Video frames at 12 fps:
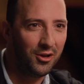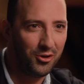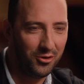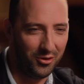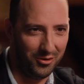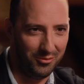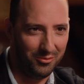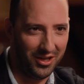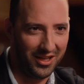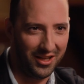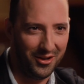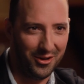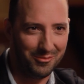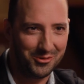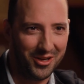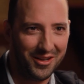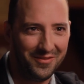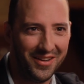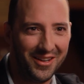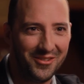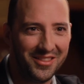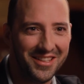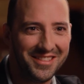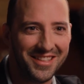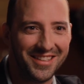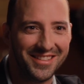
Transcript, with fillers: on Google when I get home, trying to find out what this